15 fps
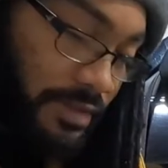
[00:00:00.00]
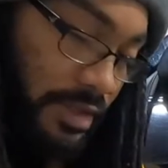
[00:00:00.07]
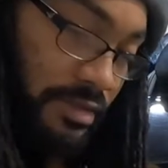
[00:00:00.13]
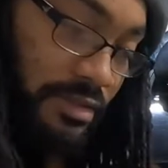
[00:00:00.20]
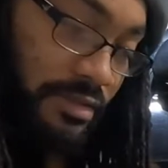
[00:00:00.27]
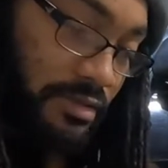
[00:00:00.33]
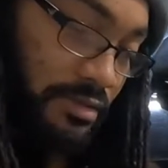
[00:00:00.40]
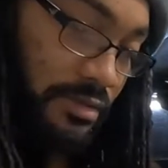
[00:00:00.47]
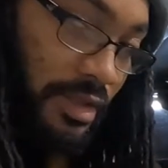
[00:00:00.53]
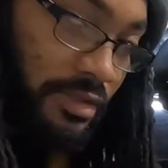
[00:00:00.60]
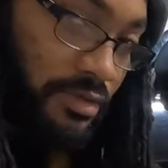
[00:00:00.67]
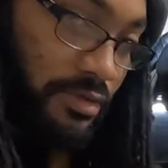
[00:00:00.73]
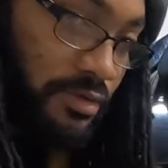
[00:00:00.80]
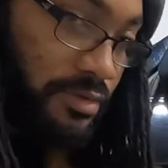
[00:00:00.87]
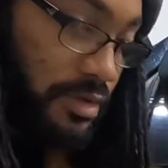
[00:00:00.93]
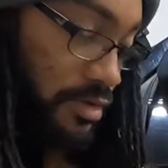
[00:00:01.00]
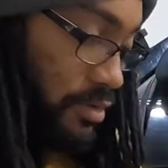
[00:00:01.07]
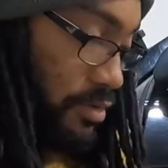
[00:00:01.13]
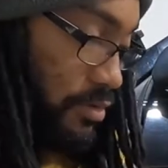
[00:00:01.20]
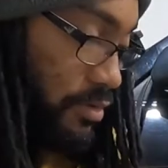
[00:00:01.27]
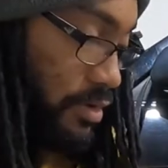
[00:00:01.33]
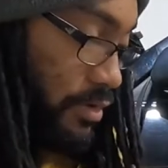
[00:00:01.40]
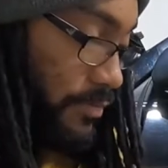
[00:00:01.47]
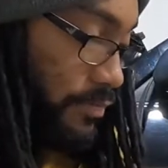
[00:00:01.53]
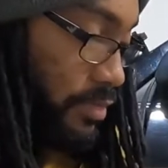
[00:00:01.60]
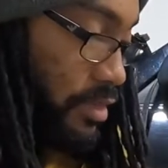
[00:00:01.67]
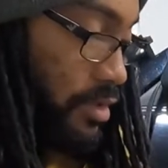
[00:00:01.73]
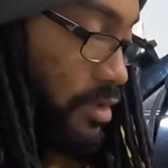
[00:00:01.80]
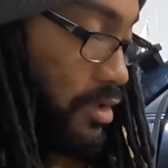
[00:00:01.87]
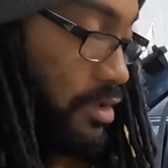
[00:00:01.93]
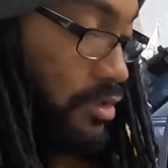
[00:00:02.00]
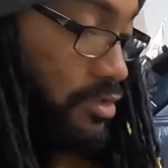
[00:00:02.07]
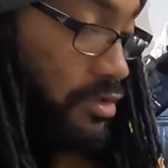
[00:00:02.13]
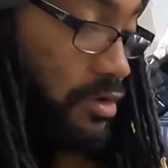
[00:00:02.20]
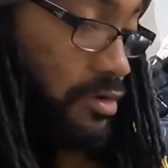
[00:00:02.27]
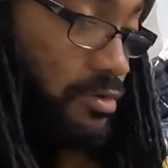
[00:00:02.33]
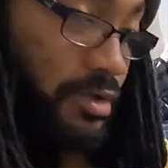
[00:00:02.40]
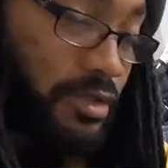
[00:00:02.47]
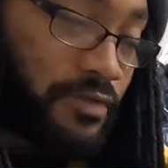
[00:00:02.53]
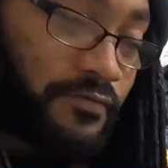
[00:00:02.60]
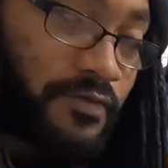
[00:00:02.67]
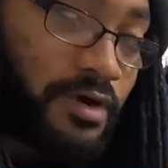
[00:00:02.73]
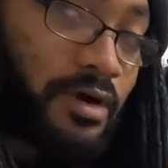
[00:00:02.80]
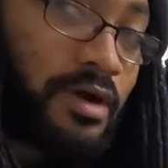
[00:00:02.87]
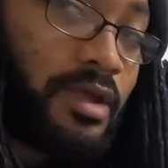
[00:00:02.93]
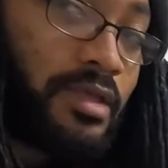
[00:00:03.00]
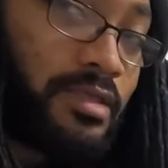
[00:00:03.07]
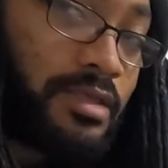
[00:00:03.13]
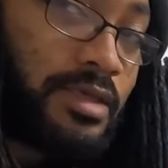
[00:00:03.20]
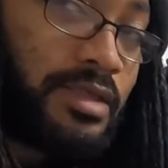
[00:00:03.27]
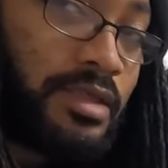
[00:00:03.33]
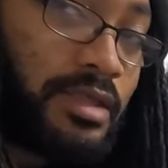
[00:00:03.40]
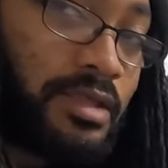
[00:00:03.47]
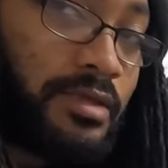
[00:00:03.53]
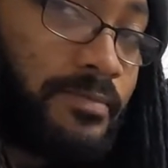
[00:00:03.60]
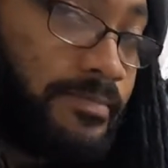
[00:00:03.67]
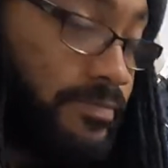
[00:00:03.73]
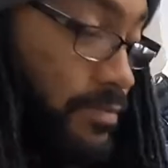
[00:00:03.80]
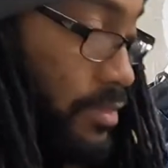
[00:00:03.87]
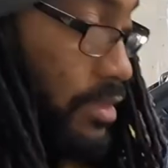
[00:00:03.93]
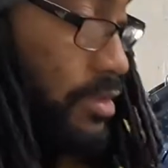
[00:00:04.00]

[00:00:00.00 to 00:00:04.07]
that's a whole nother story. So as far as getting